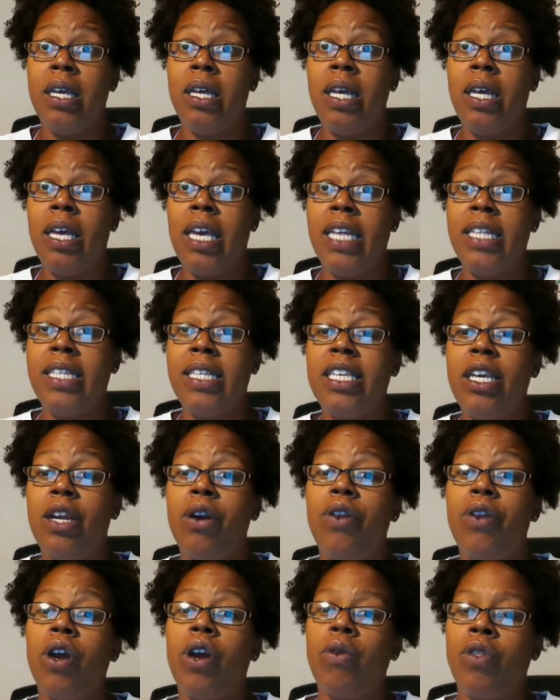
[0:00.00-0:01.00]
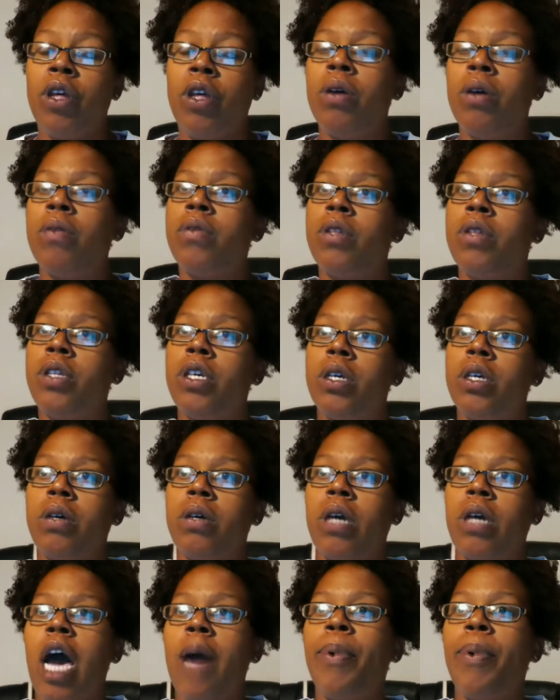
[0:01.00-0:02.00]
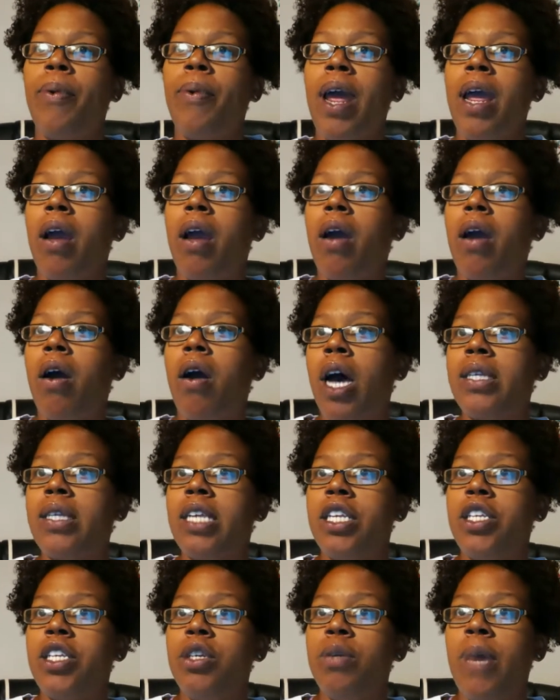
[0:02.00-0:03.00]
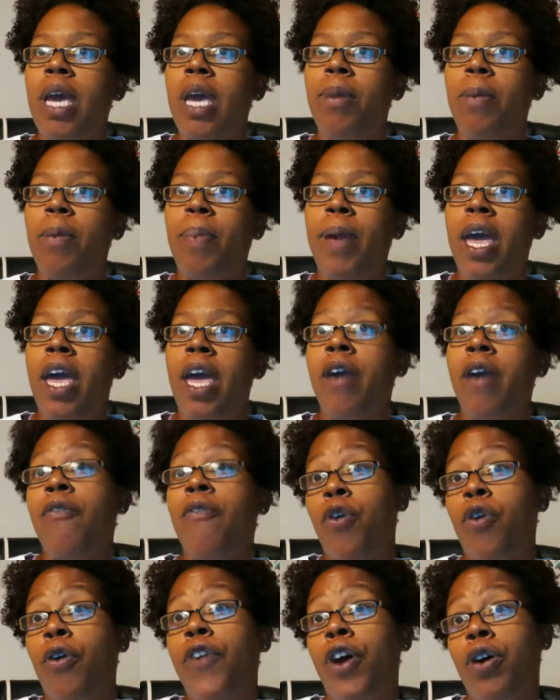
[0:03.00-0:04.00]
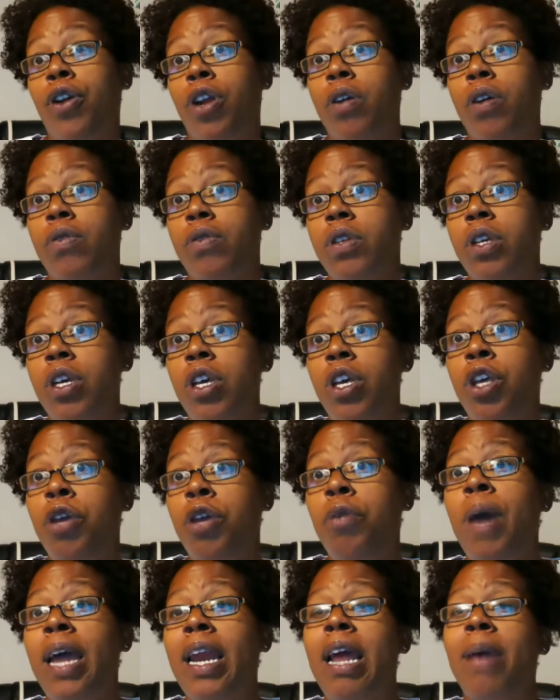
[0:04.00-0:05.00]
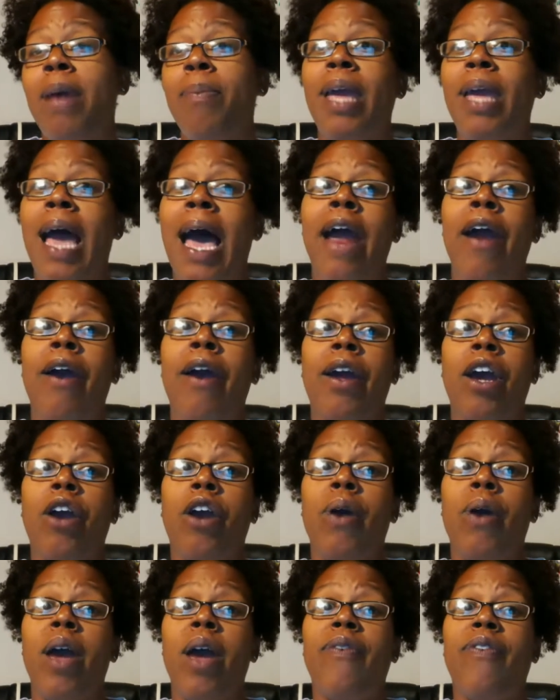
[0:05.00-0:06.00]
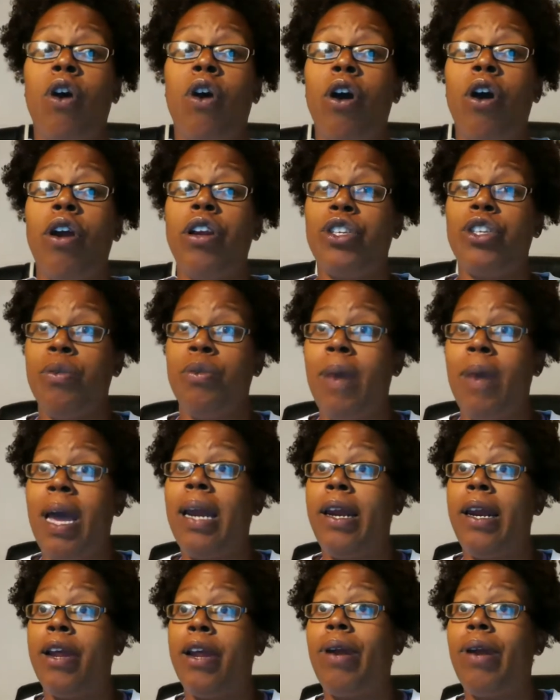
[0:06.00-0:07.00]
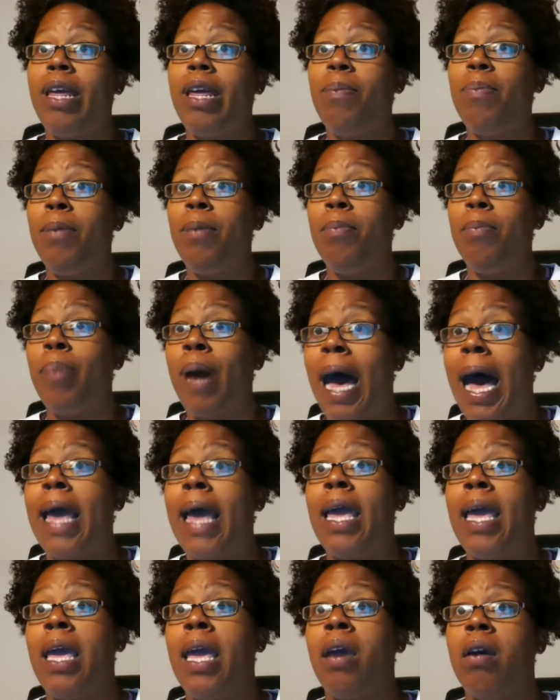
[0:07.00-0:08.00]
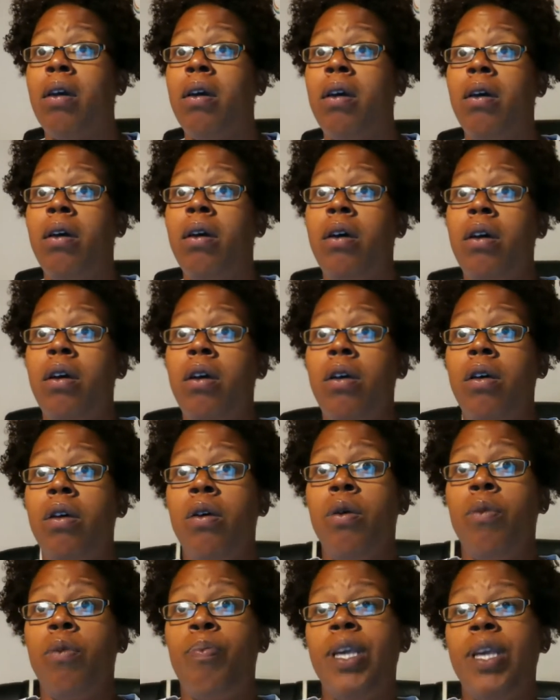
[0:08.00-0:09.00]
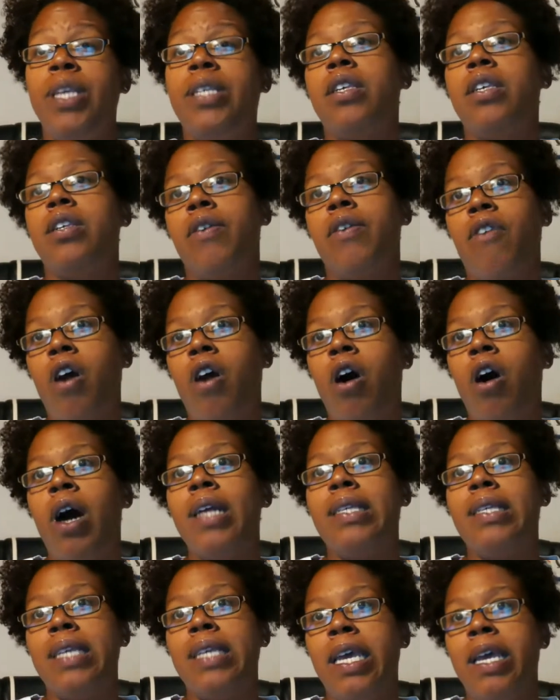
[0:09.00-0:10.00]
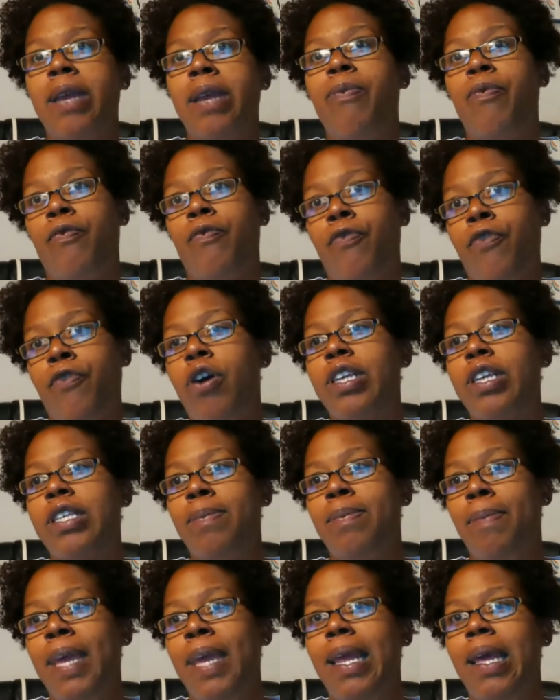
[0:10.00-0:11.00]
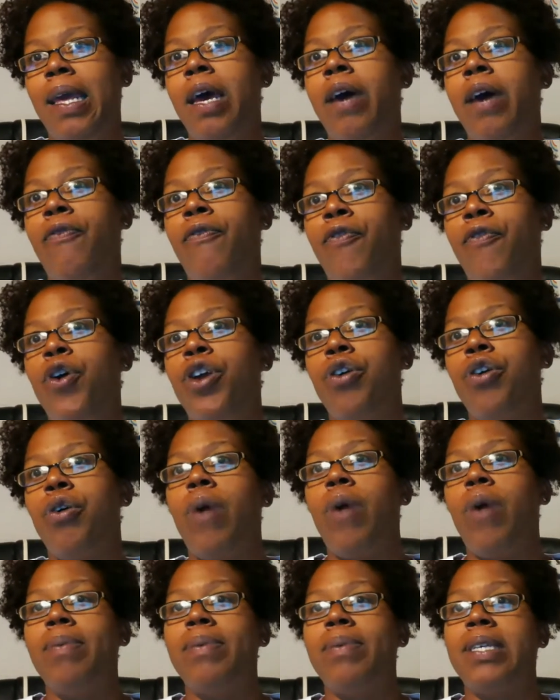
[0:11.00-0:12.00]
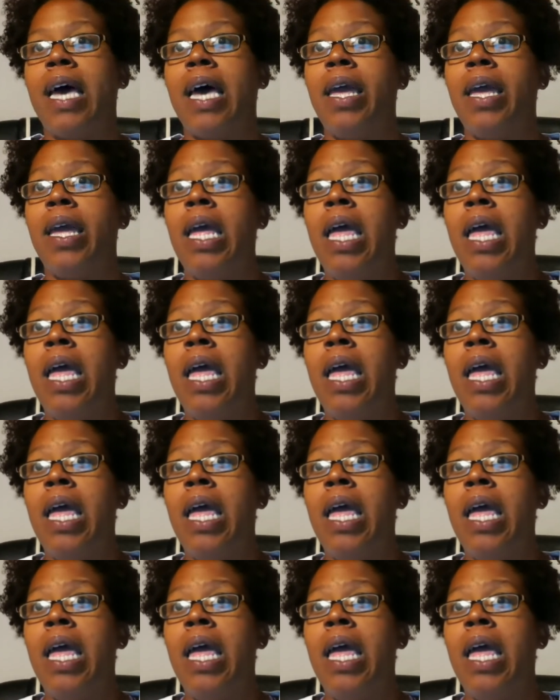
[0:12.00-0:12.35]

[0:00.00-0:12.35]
Consider the copyright costs that you may be paying for photos. You might not be hiring a graphic artist. You might literally be buying pieces of content as media for your website.